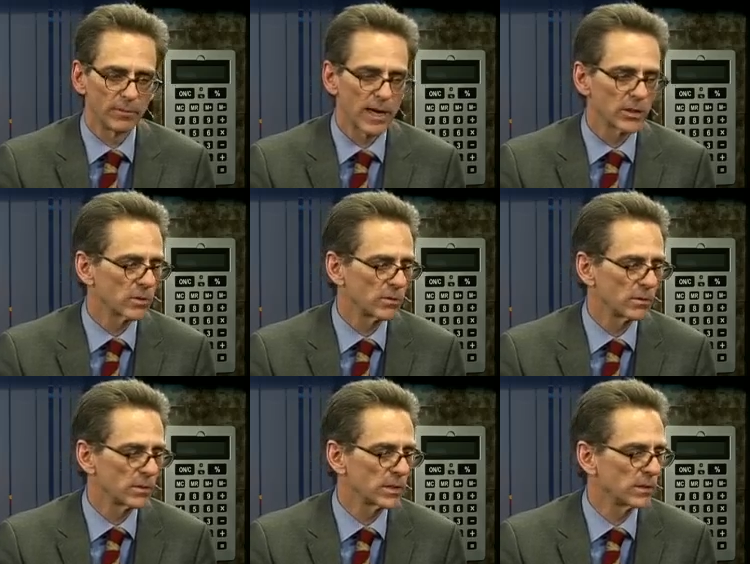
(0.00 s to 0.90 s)

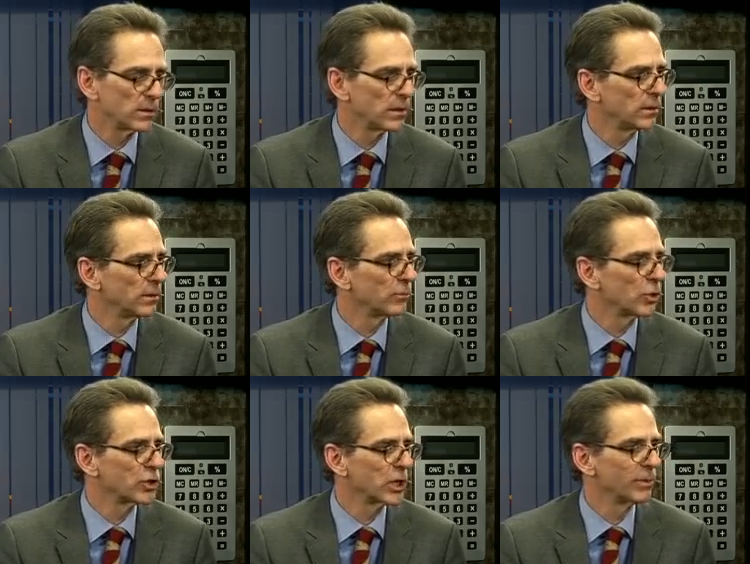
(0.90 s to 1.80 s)
masters in
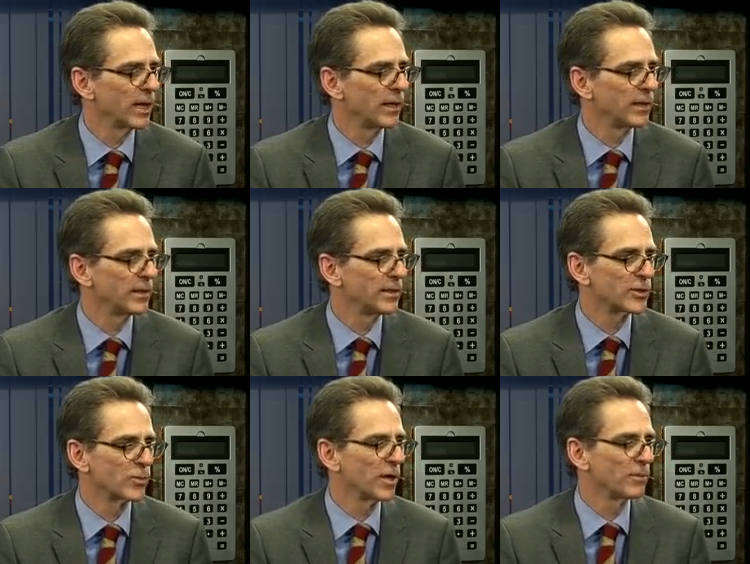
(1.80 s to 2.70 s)
project planning.
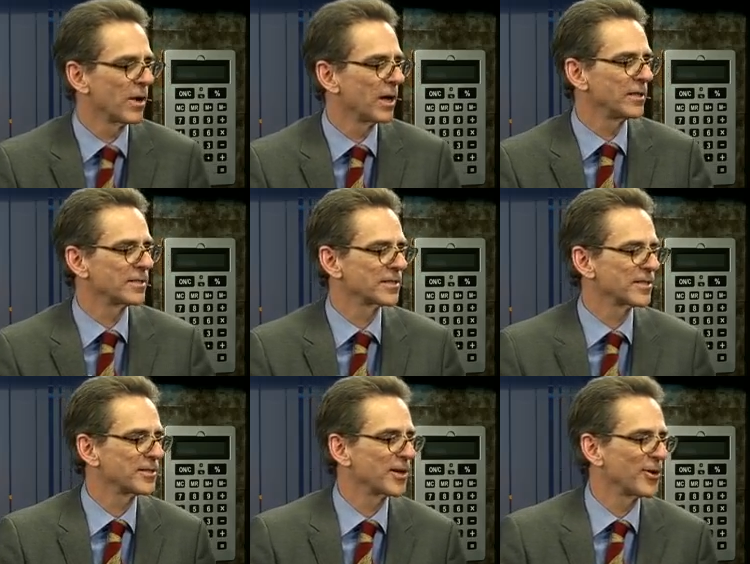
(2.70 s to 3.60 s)
He's run mines
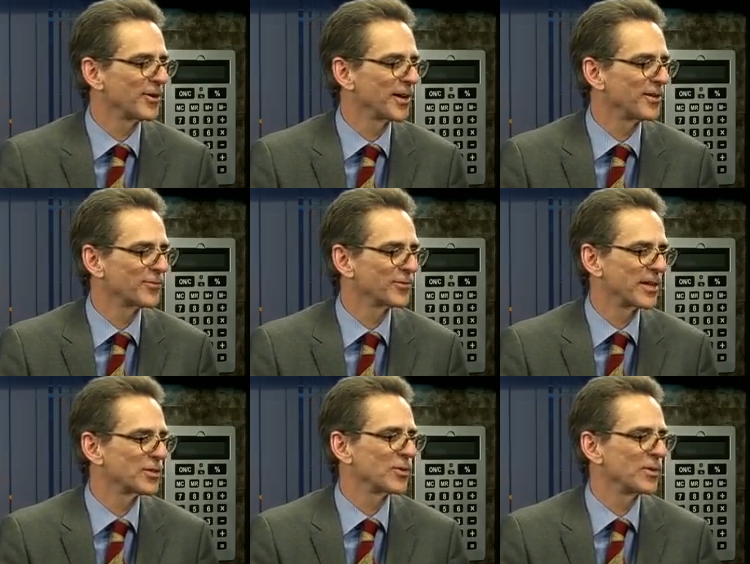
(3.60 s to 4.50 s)
his entire life, for the
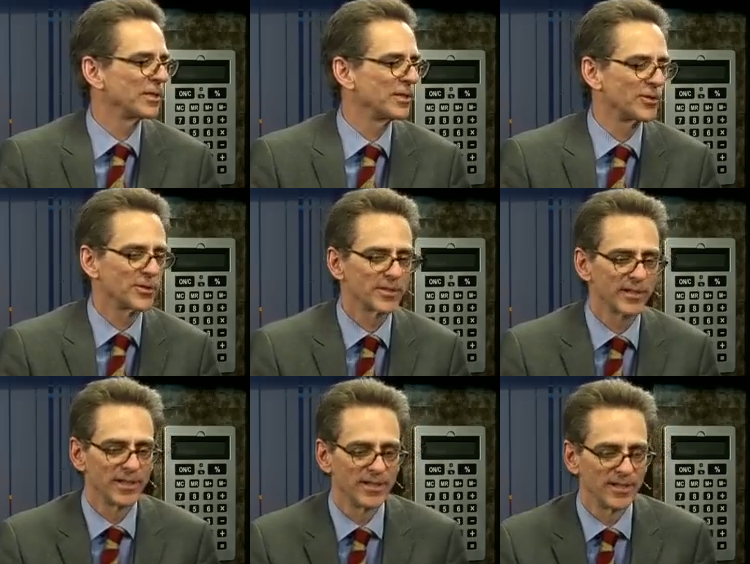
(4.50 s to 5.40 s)
last 30 years.